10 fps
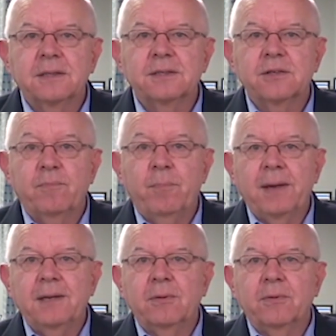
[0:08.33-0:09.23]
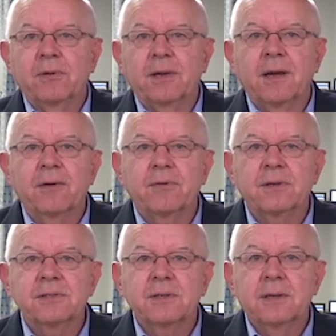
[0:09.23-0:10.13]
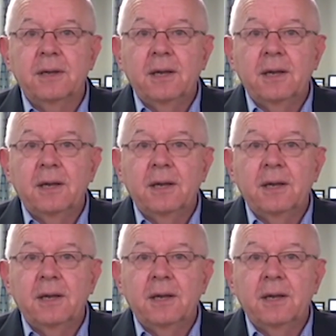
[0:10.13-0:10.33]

list of money laundering countries.